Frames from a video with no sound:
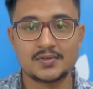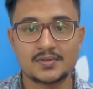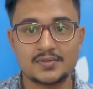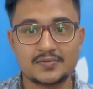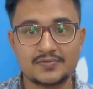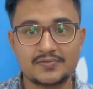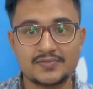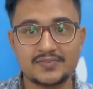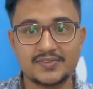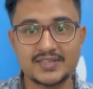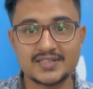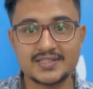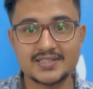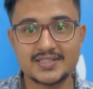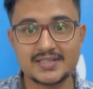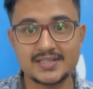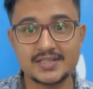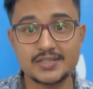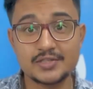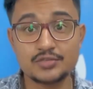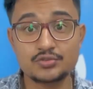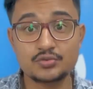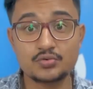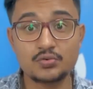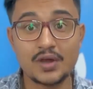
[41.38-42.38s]
Firstly,
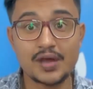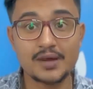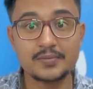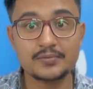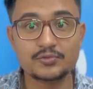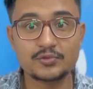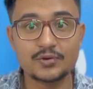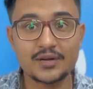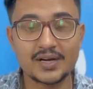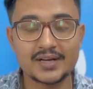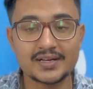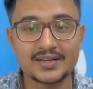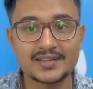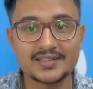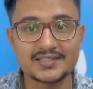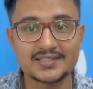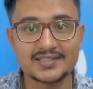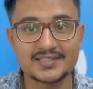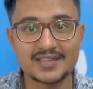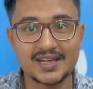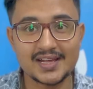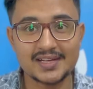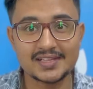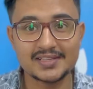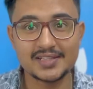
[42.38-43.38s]
you have to
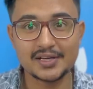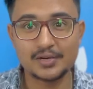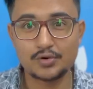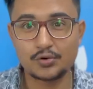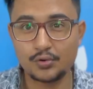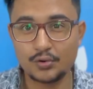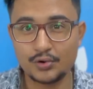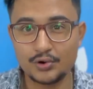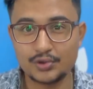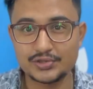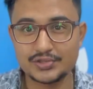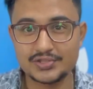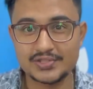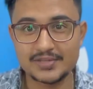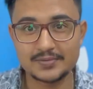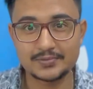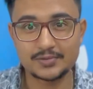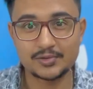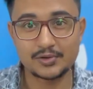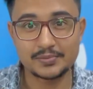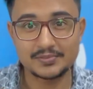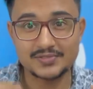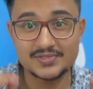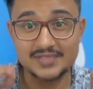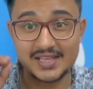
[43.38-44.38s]
understand the concept
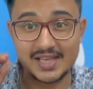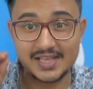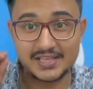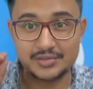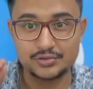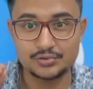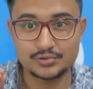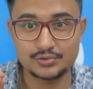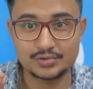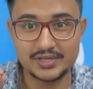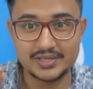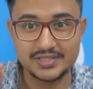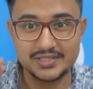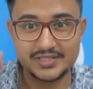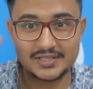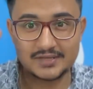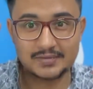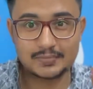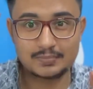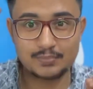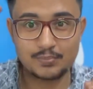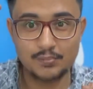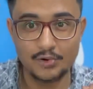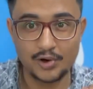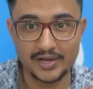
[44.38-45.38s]
of
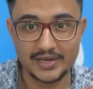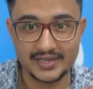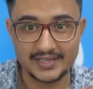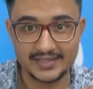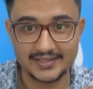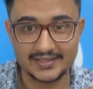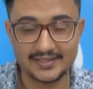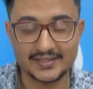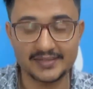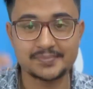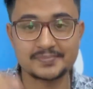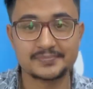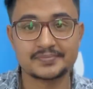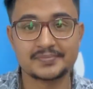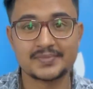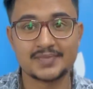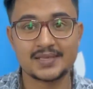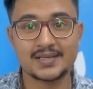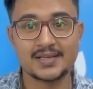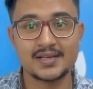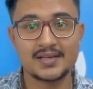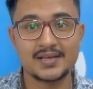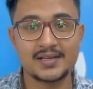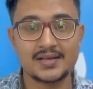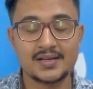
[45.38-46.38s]
saturation point.
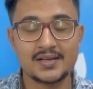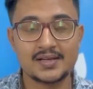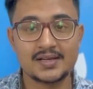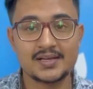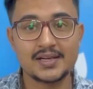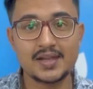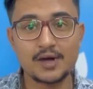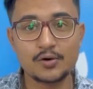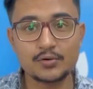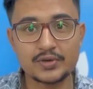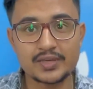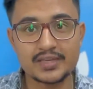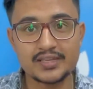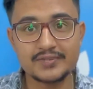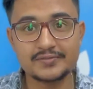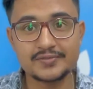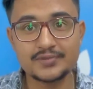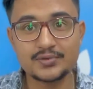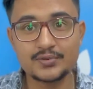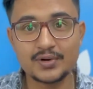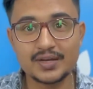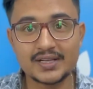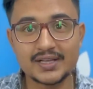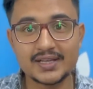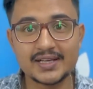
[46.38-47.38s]
Now, if
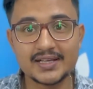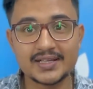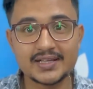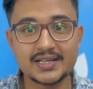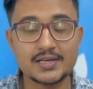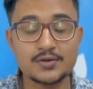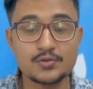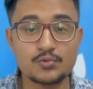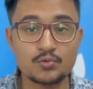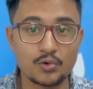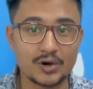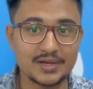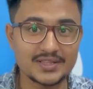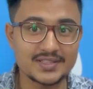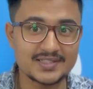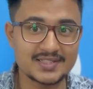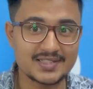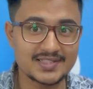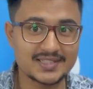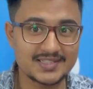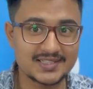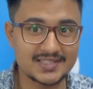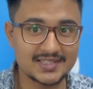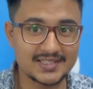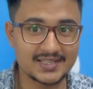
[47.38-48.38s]
you are getting
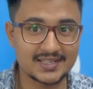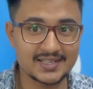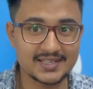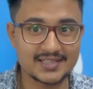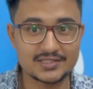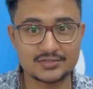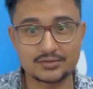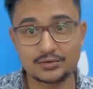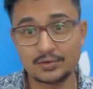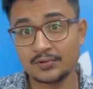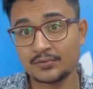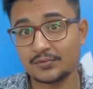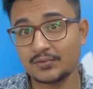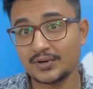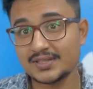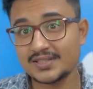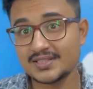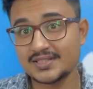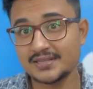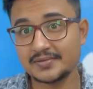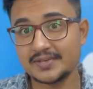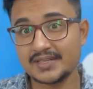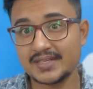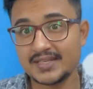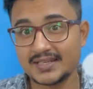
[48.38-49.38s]
160 corrects or
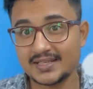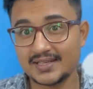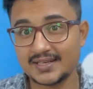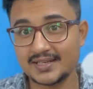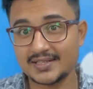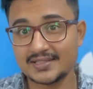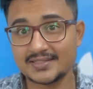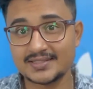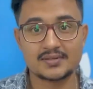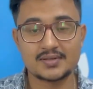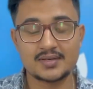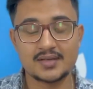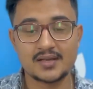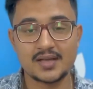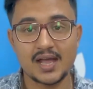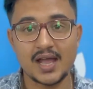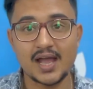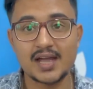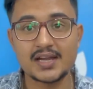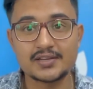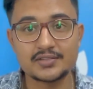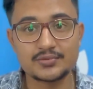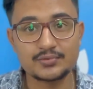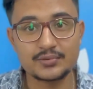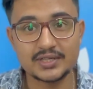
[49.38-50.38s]
170 corrects
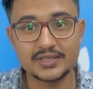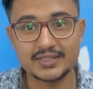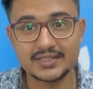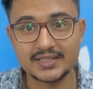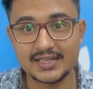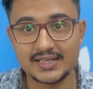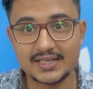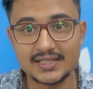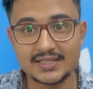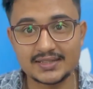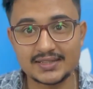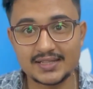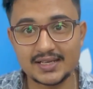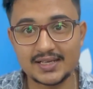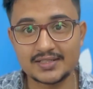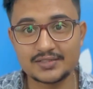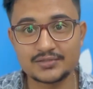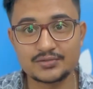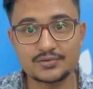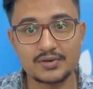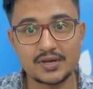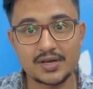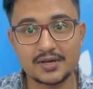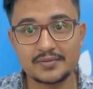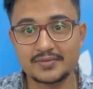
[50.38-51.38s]
and you are telling that
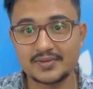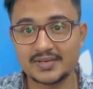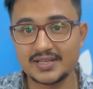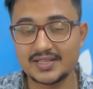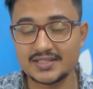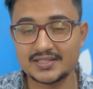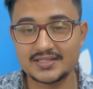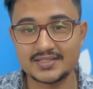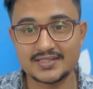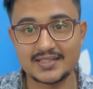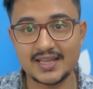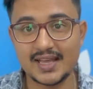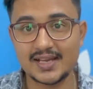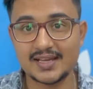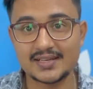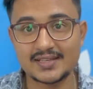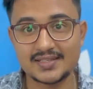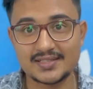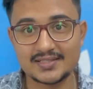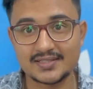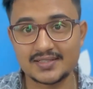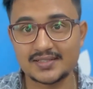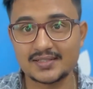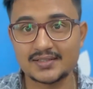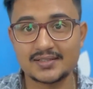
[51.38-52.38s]
you have reached
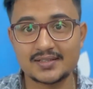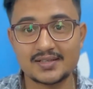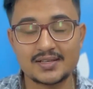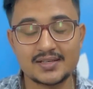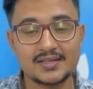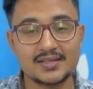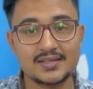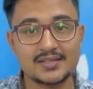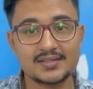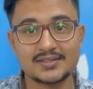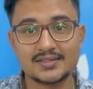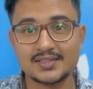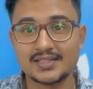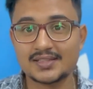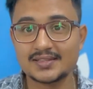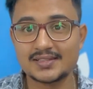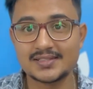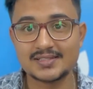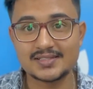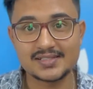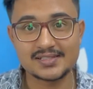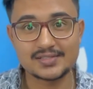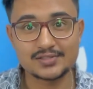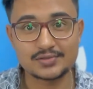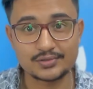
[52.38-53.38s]
stagnation, then
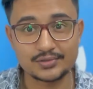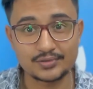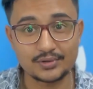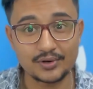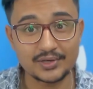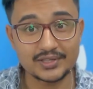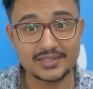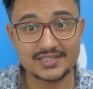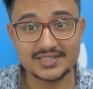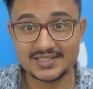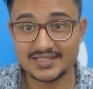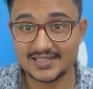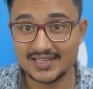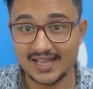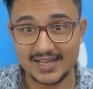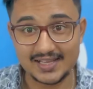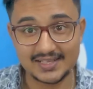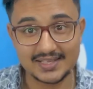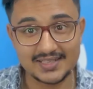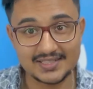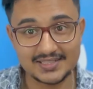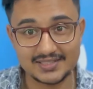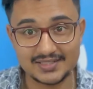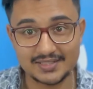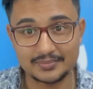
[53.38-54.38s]
this is not
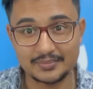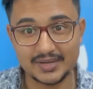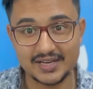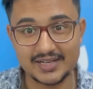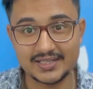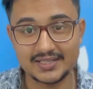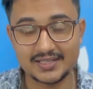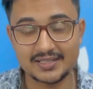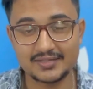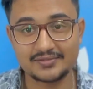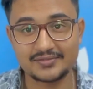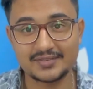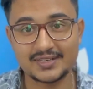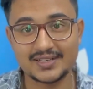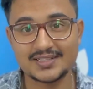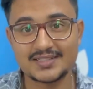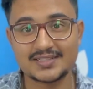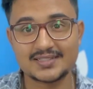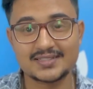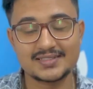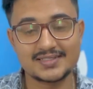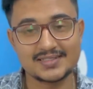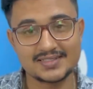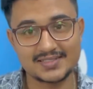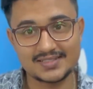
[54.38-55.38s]
stagnation, my dear
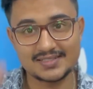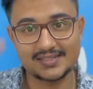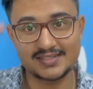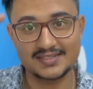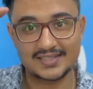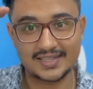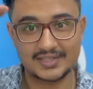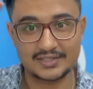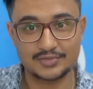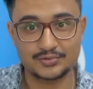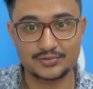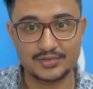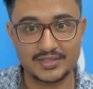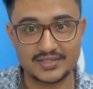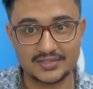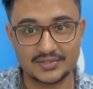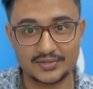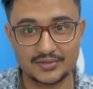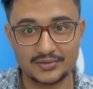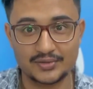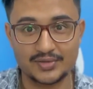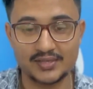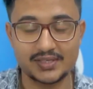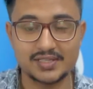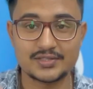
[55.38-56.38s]
friends. This is
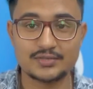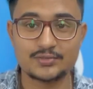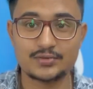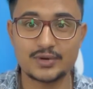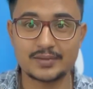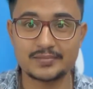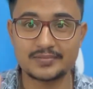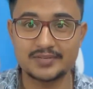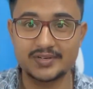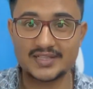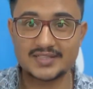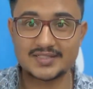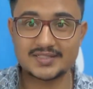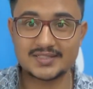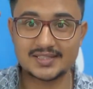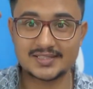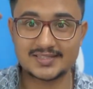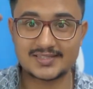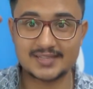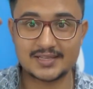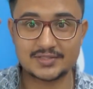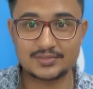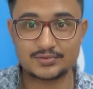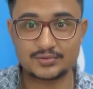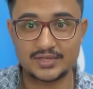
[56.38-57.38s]
saturation only. You have reached the
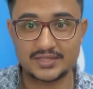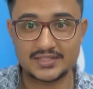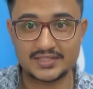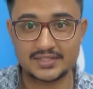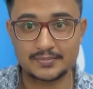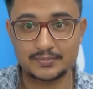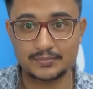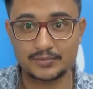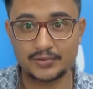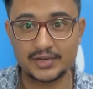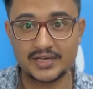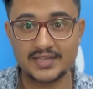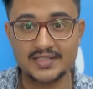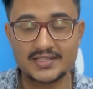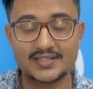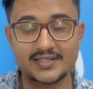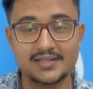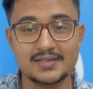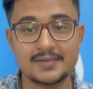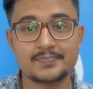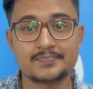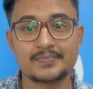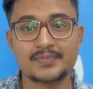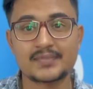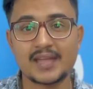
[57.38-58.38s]
saturation points
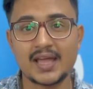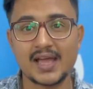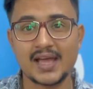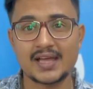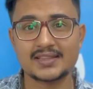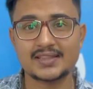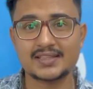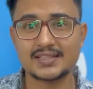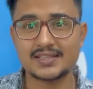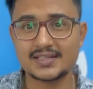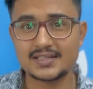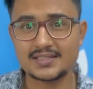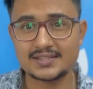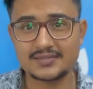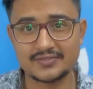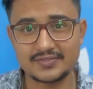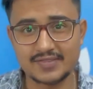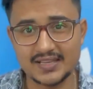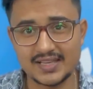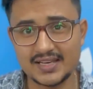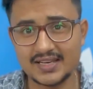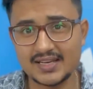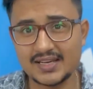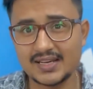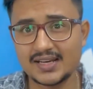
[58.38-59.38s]
and there is
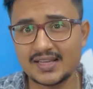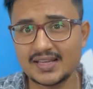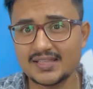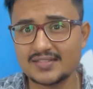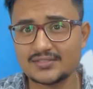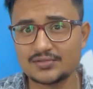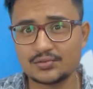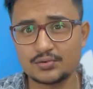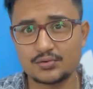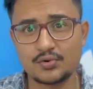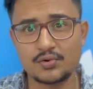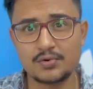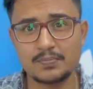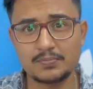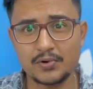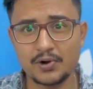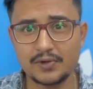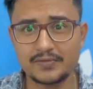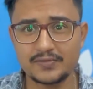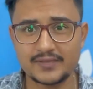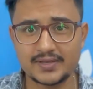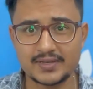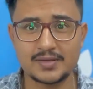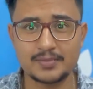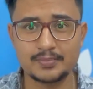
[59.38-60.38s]
very less scope
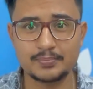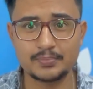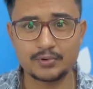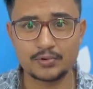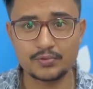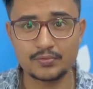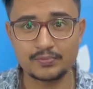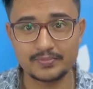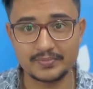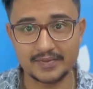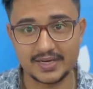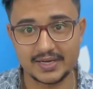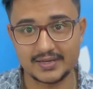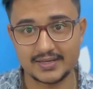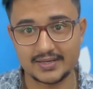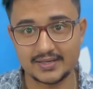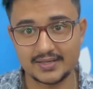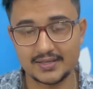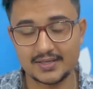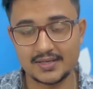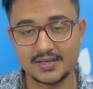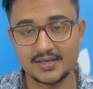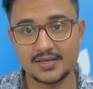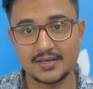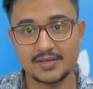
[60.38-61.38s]
of improvement.
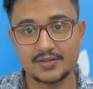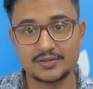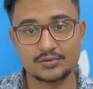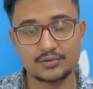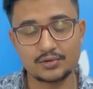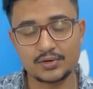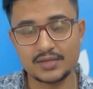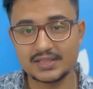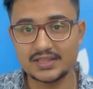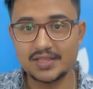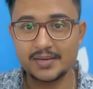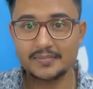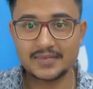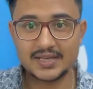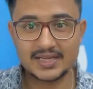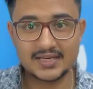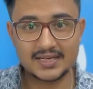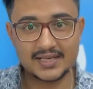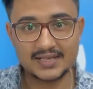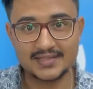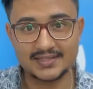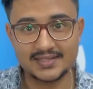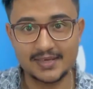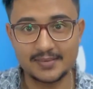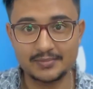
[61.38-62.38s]
Though in the main
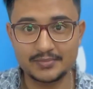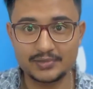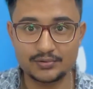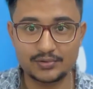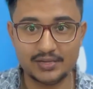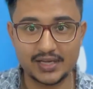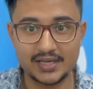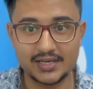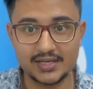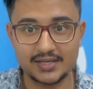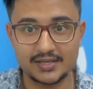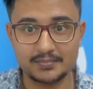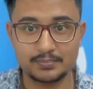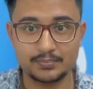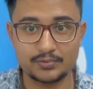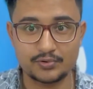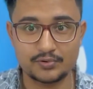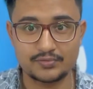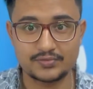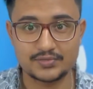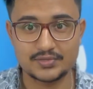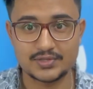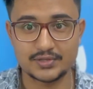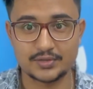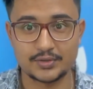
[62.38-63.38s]
exam you can
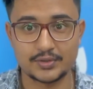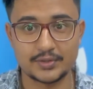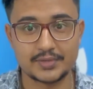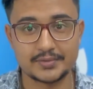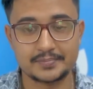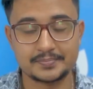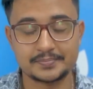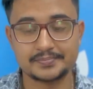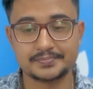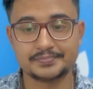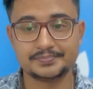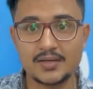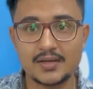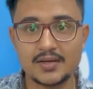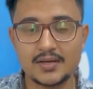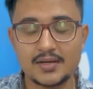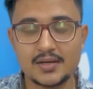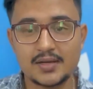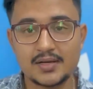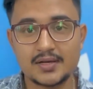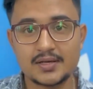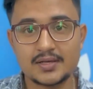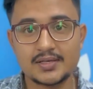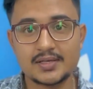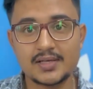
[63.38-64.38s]
improve surely.
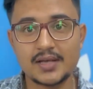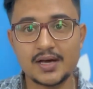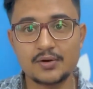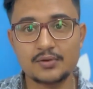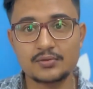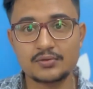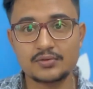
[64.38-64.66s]
Now